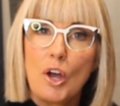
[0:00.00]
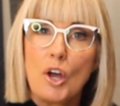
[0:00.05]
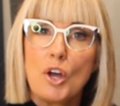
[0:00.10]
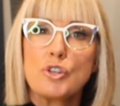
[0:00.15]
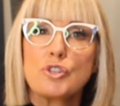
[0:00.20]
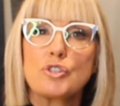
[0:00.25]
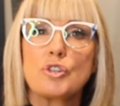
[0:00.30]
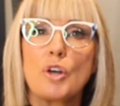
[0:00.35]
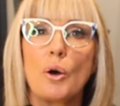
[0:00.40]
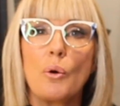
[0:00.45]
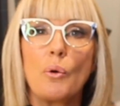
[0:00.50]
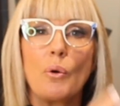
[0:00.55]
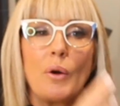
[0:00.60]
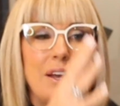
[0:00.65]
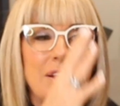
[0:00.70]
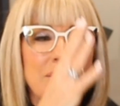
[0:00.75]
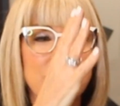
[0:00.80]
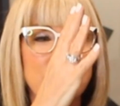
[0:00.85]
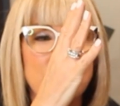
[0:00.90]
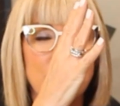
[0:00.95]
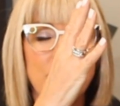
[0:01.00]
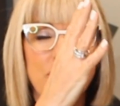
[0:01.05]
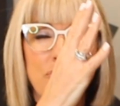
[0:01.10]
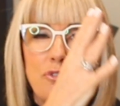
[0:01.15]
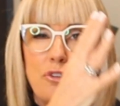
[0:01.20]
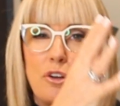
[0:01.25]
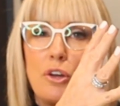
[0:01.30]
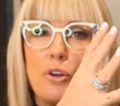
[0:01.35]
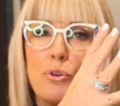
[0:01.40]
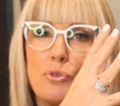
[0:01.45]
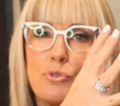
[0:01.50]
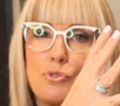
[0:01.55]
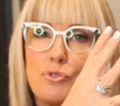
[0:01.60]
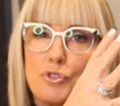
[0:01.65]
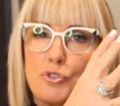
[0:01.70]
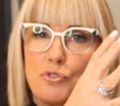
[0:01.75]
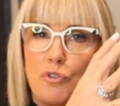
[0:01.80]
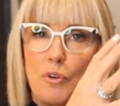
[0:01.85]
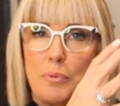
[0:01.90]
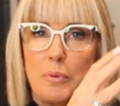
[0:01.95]
So it's
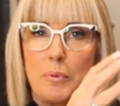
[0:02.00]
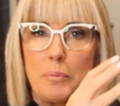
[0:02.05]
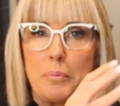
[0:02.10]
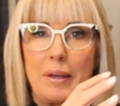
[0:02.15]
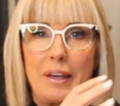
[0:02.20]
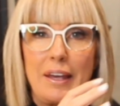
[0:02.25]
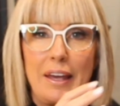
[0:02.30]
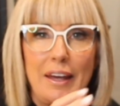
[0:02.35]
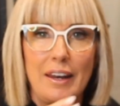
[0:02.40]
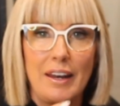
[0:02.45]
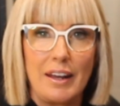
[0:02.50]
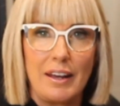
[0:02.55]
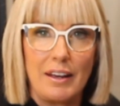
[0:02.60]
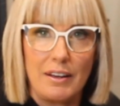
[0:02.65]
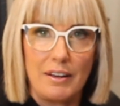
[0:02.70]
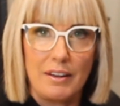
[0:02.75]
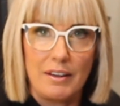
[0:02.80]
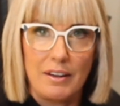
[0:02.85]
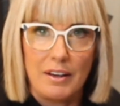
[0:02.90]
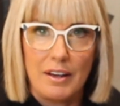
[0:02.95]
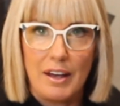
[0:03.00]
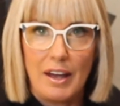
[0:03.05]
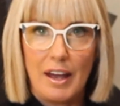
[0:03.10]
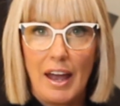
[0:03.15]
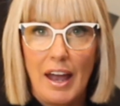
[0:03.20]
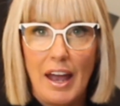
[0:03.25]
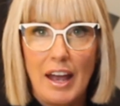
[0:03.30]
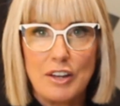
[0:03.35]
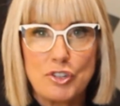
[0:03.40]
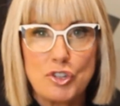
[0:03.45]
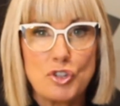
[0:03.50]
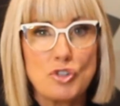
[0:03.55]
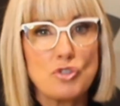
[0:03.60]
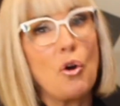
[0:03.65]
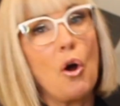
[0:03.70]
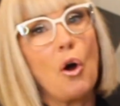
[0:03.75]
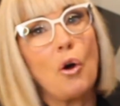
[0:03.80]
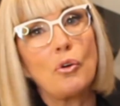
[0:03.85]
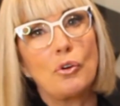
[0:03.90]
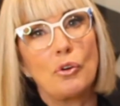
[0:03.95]
diffused from the beginning and
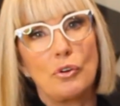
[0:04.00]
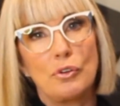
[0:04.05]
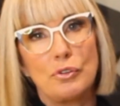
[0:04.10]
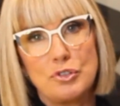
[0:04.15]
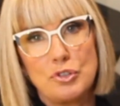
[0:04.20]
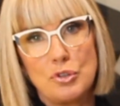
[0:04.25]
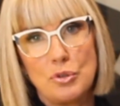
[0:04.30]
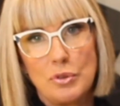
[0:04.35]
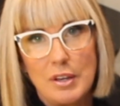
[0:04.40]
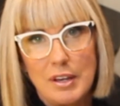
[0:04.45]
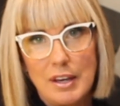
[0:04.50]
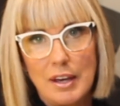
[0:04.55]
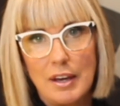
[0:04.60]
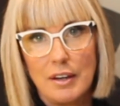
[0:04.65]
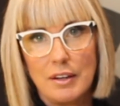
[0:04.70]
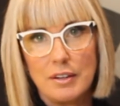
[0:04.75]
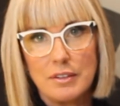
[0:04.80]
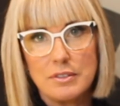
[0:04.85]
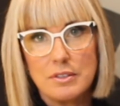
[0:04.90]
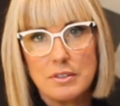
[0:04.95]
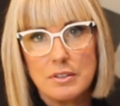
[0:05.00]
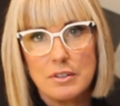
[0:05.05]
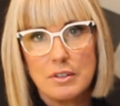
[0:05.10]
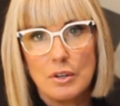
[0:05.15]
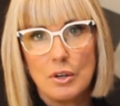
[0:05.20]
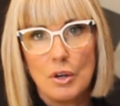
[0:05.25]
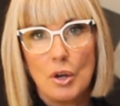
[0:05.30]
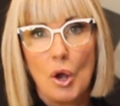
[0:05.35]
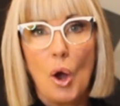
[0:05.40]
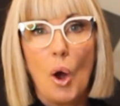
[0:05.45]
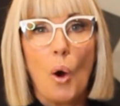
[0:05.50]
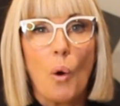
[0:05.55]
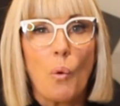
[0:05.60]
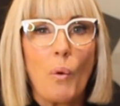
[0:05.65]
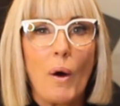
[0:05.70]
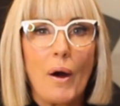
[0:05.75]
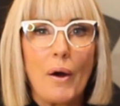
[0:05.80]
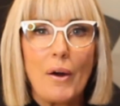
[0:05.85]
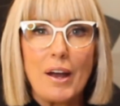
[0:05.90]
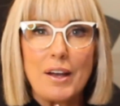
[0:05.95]
stronger to the end.
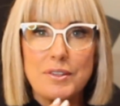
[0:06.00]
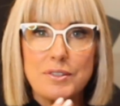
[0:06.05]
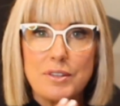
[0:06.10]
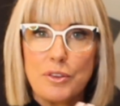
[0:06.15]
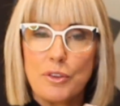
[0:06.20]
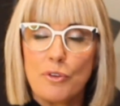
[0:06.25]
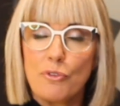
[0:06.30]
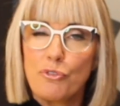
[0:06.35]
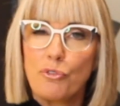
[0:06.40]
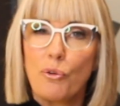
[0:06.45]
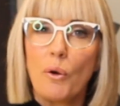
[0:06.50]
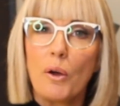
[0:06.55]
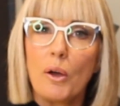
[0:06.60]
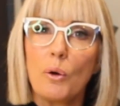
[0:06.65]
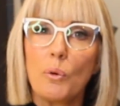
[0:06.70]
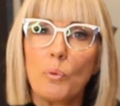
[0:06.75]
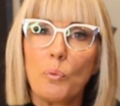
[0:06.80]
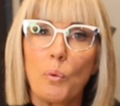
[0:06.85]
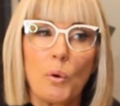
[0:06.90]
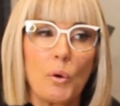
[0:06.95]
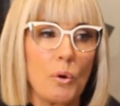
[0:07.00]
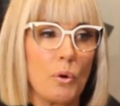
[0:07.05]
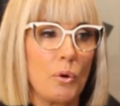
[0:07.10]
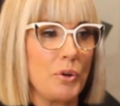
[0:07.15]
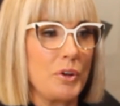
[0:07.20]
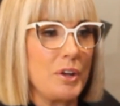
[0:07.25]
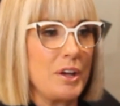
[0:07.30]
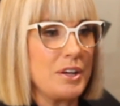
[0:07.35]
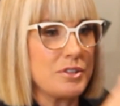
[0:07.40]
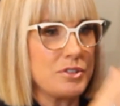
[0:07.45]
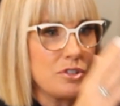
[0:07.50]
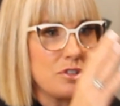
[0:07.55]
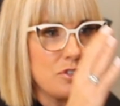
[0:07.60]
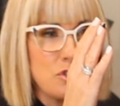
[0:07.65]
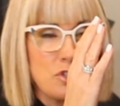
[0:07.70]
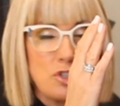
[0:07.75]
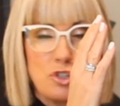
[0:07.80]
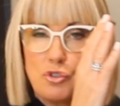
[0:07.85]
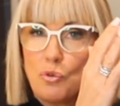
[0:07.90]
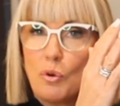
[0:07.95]
Whereas in the foil world, its
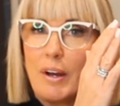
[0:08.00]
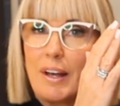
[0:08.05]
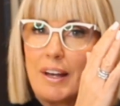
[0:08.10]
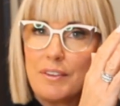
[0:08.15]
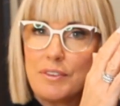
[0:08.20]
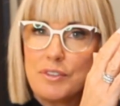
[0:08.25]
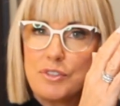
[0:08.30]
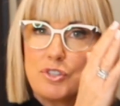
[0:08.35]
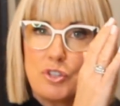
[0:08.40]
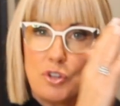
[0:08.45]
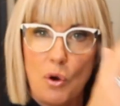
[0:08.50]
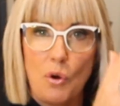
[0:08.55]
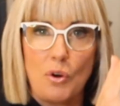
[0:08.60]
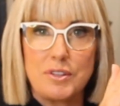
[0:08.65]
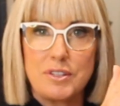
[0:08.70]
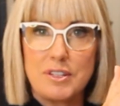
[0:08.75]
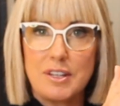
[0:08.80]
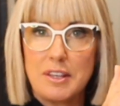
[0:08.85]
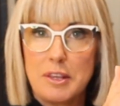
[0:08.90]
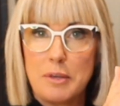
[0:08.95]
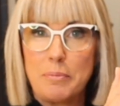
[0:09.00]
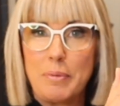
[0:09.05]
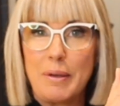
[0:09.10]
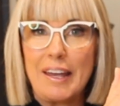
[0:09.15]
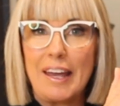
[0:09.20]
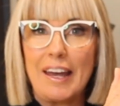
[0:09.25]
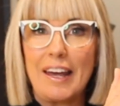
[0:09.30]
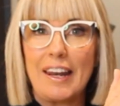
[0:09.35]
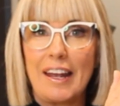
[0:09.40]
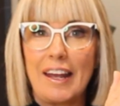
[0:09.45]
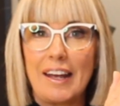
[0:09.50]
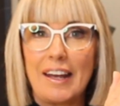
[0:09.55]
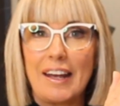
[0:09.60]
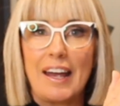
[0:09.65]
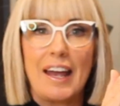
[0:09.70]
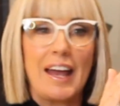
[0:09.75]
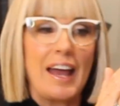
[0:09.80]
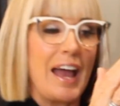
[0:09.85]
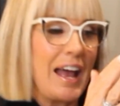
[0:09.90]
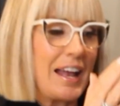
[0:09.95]
strength starts at the beginning
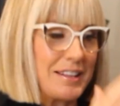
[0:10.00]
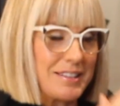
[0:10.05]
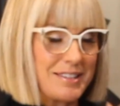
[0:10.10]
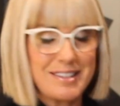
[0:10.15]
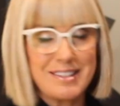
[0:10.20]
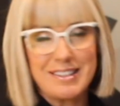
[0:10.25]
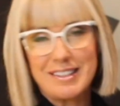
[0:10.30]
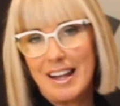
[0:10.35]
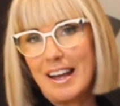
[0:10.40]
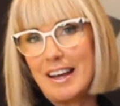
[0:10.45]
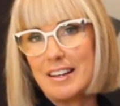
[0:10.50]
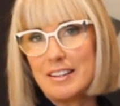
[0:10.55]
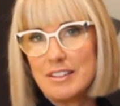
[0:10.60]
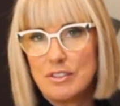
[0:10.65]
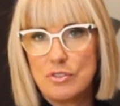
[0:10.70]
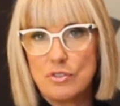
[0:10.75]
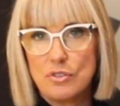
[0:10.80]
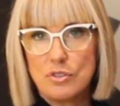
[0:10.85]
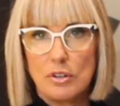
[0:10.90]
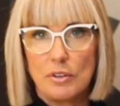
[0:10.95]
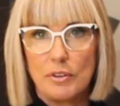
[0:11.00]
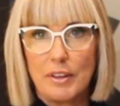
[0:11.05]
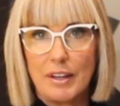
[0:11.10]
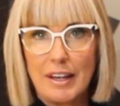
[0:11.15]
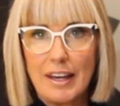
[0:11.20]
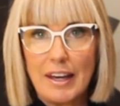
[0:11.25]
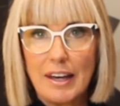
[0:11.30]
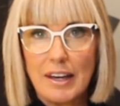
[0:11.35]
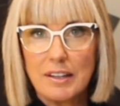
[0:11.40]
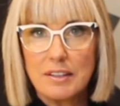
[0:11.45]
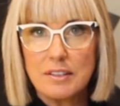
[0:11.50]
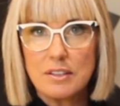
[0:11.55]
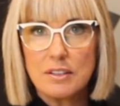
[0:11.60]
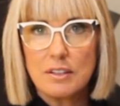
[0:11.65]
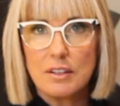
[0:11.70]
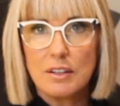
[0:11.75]
and stays till the end.